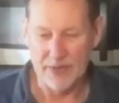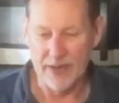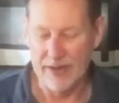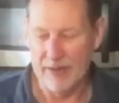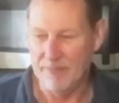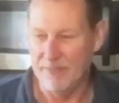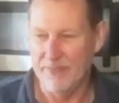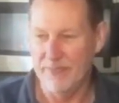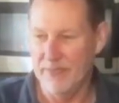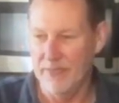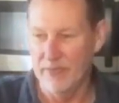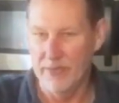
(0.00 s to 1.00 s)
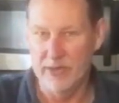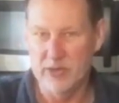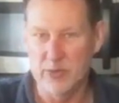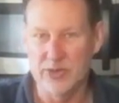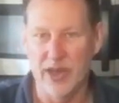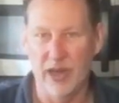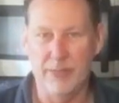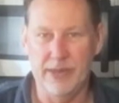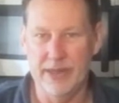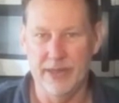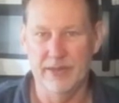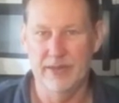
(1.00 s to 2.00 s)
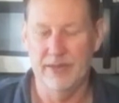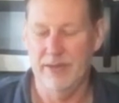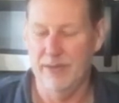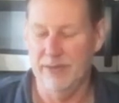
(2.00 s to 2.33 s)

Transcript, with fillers: um, this was going to be in